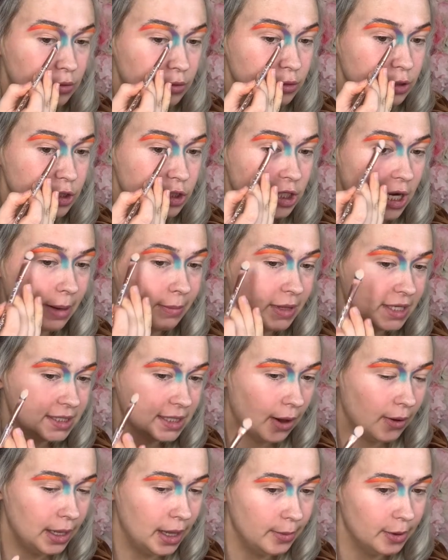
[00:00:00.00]
shape this
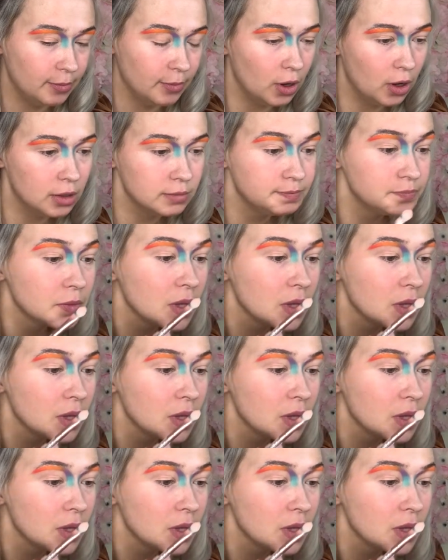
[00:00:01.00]
out a little bit more.